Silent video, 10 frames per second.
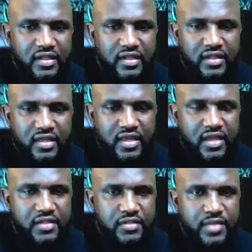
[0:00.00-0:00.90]
Yeah,
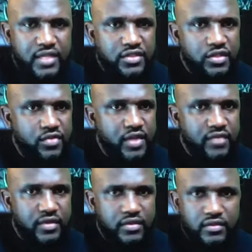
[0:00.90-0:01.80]
that's a miniature
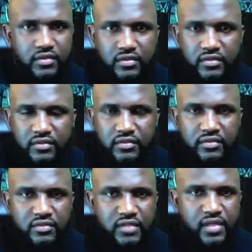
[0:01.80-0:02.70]
Quavo
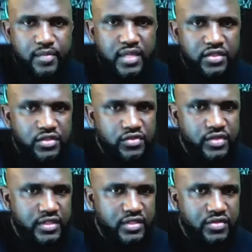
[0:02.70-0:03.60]
and a miniature
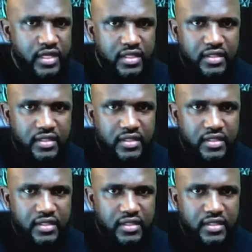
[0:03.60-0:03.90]
Drizzy Drake.